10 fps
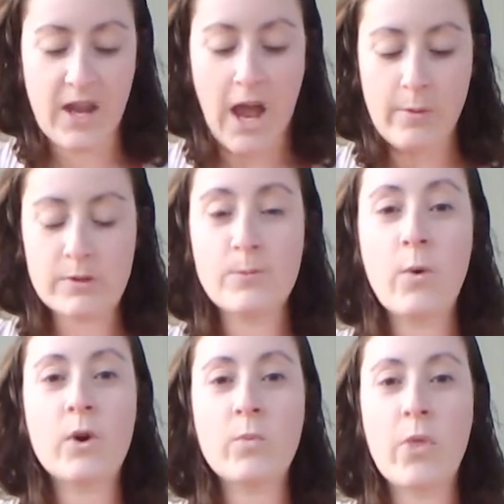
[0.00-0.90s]
I was
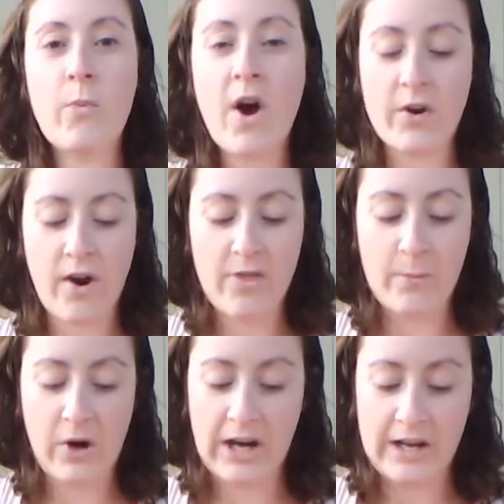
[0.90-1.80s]
born with water on the
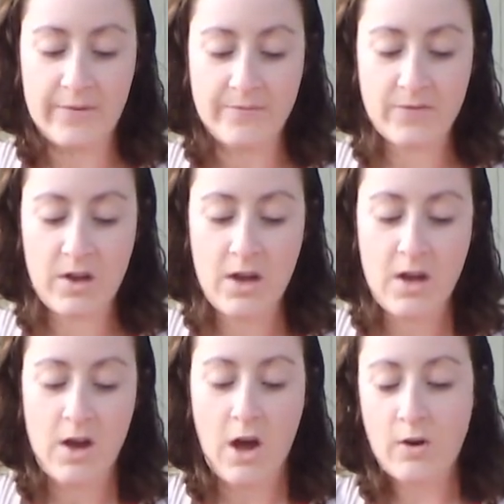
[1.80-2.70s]
brain.
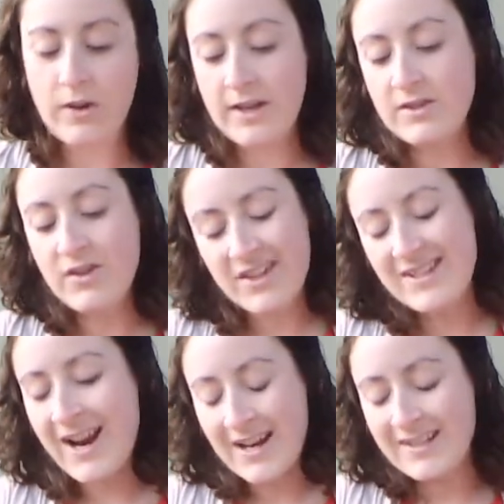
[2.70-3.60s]
Okay, so that's
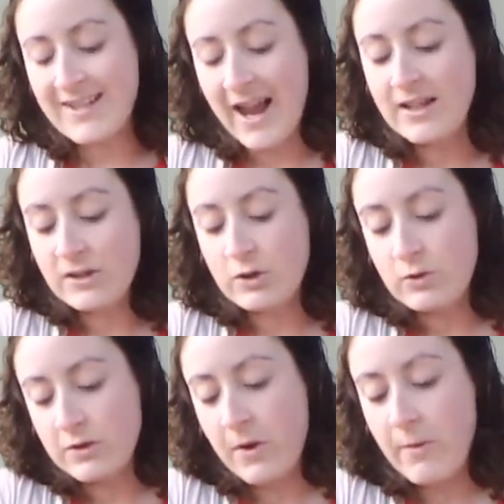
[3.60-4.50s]
not exactly
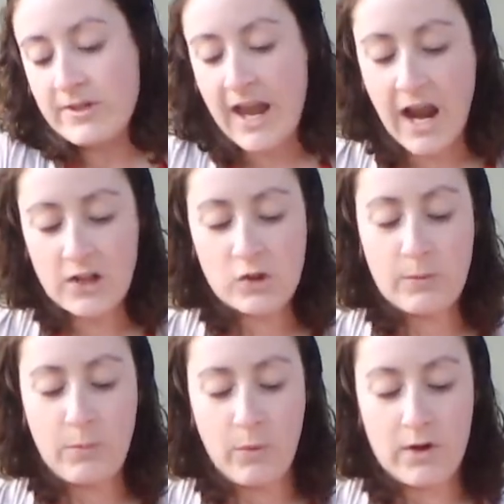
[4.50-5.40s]
true. I was actually
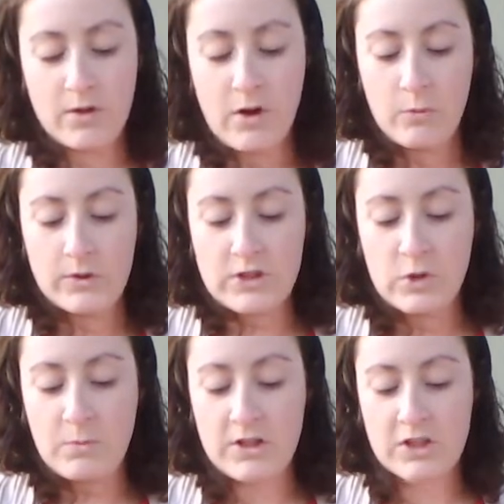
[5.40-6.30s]
born with
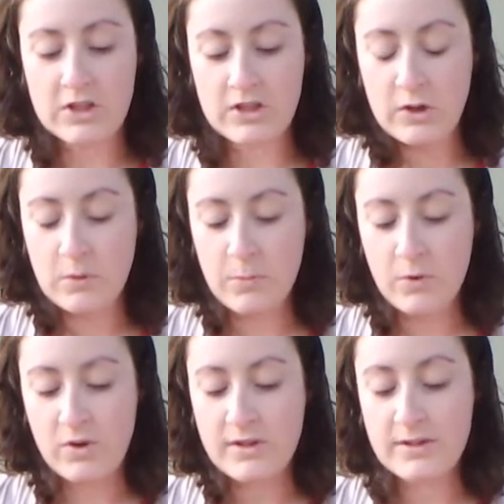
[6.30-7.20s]
too much
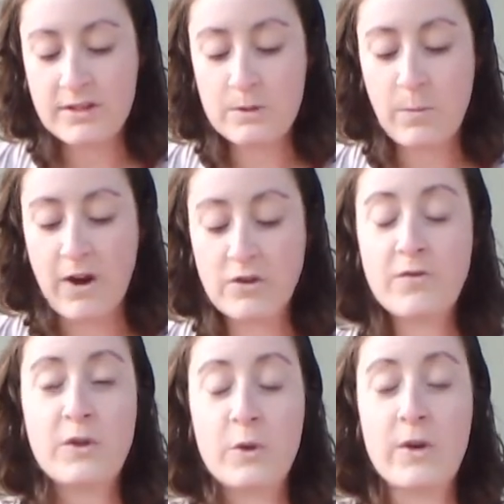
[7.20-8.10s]
cerebral spinal
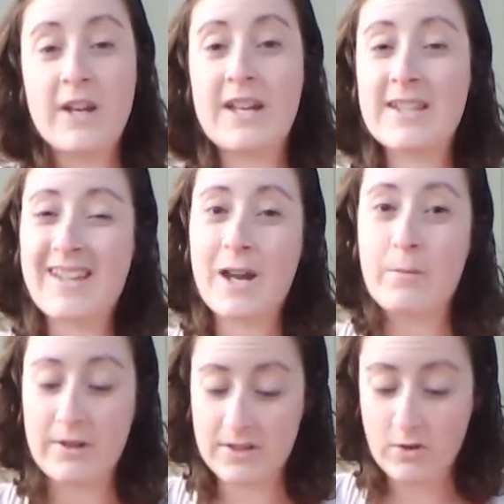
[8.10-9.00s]
fluid inside
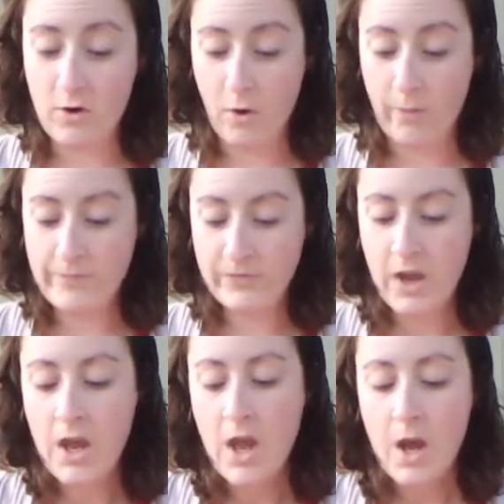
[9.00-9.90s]
my skull.
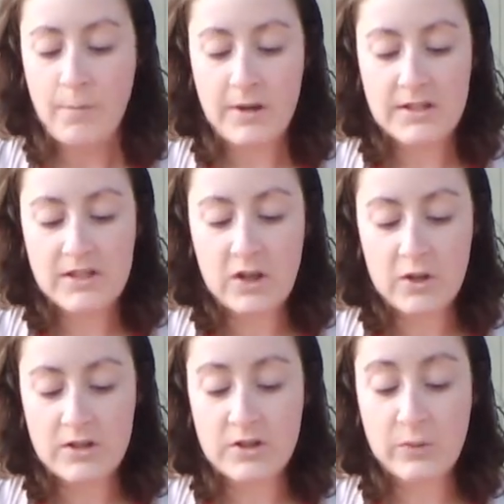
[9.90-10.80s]
But
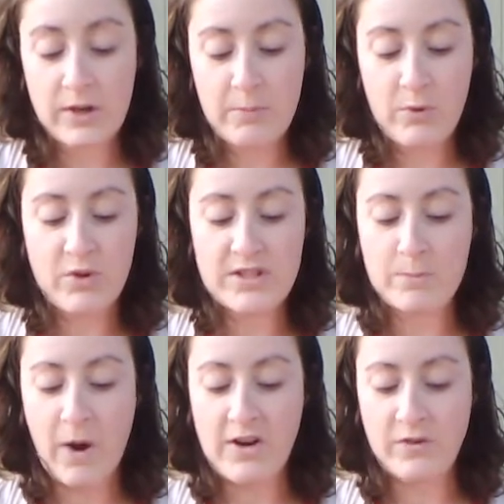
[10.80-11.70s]
cerebral
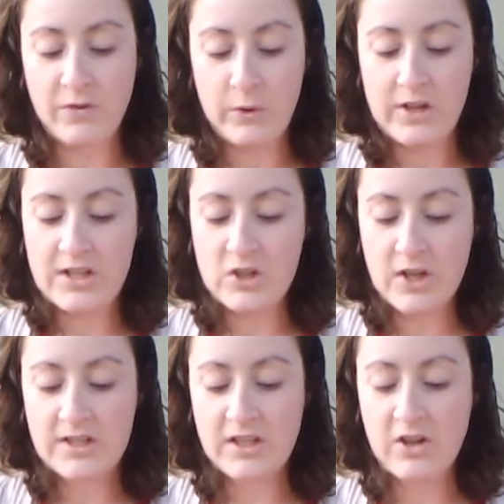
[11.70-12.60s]
spinal fluid is
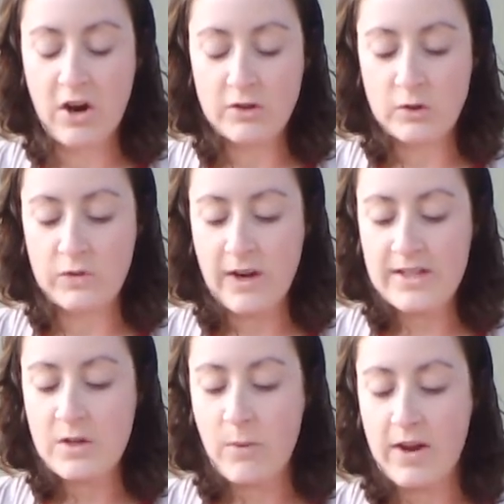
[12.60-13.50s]
just the doctor's
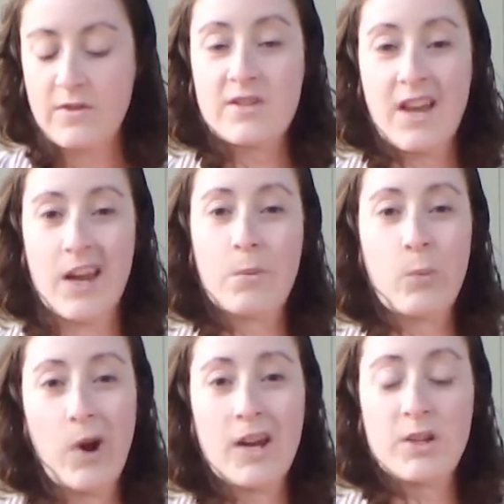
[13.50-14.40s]
fancy way of saying
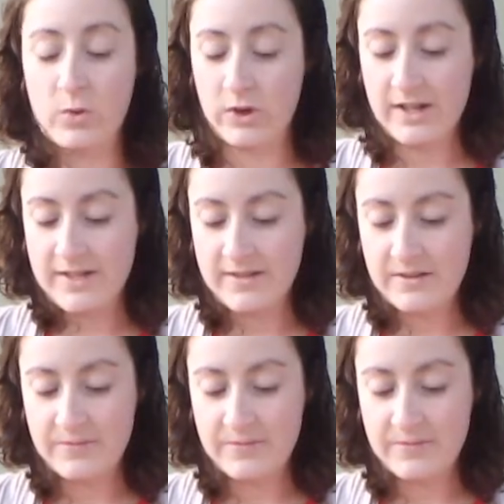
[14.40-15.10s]
brain grease.